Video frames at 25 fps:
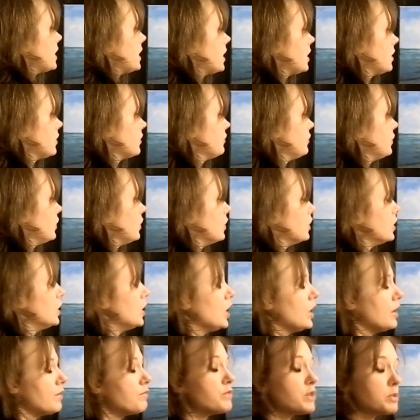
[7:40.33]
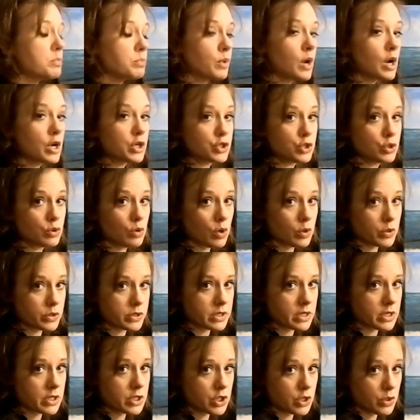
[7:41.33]
careful with the brush
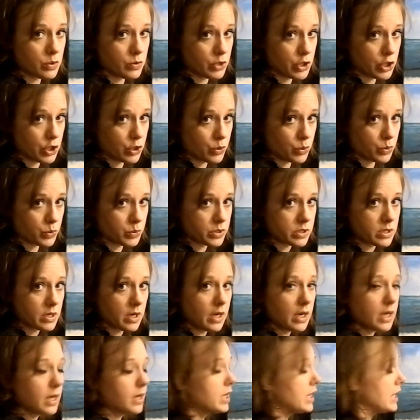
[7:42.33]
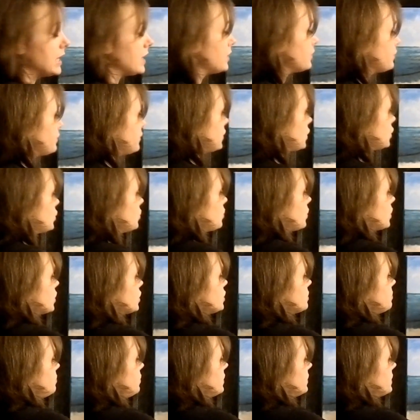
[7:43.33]
strokes that you use. If you were
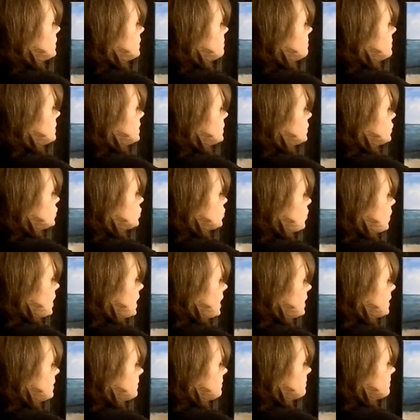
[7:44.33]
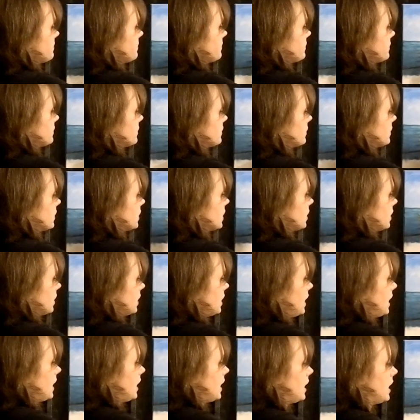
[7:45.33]
to put them this way,
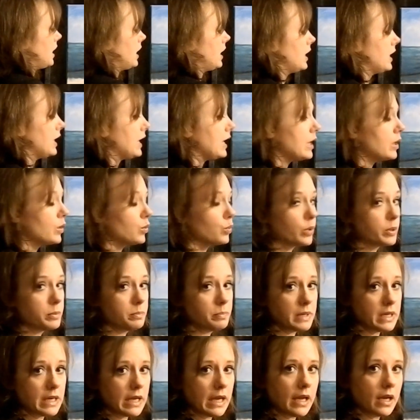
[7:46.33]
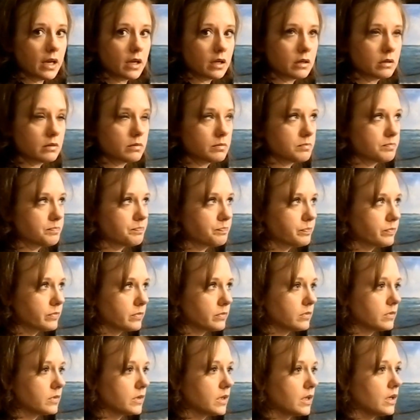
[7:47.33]
it would be
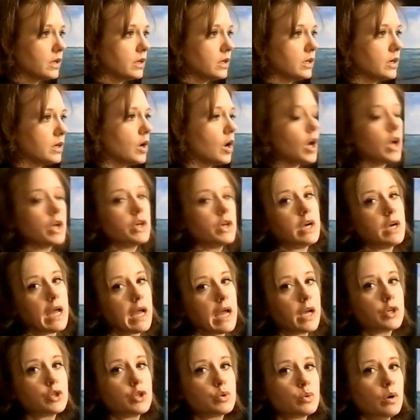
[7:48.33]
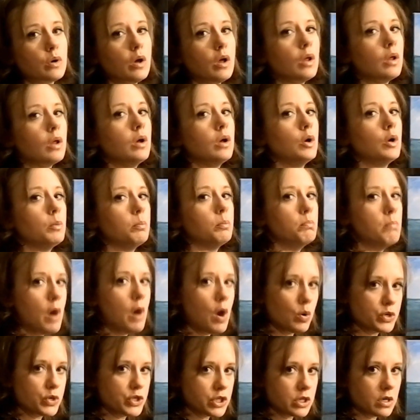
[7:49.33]
an unnatural
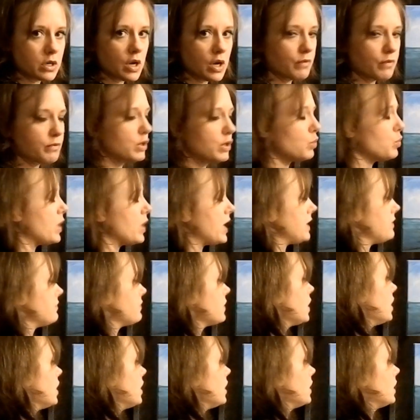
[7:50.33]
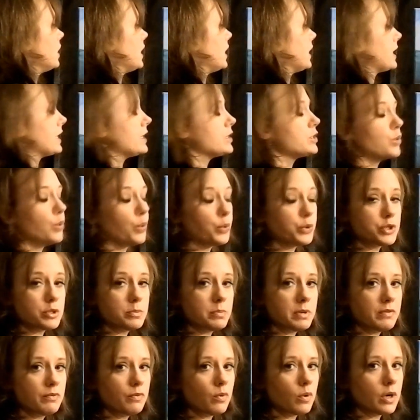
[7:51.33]
motion of the wave. Like I told you
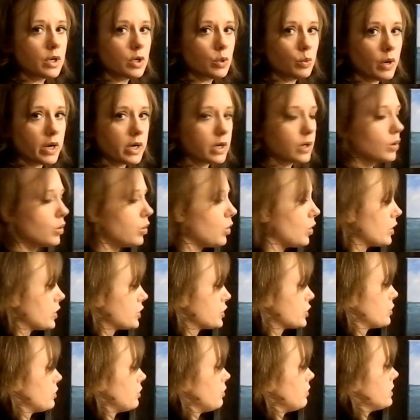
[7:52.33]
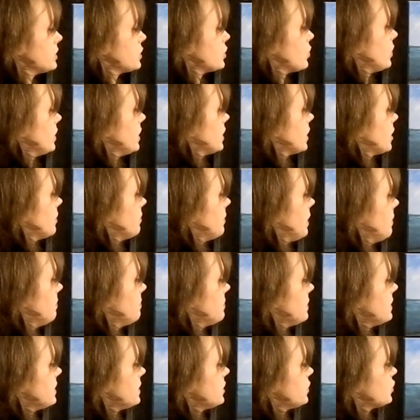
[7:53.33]
before, you want a corkscrew. It's going to come up
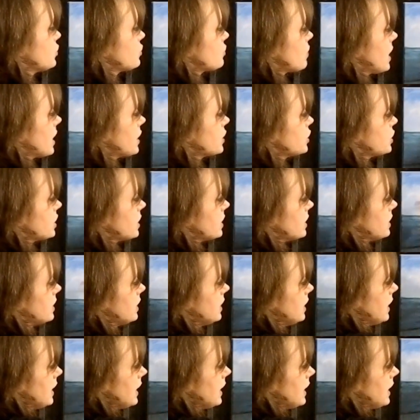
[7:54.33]
in this direction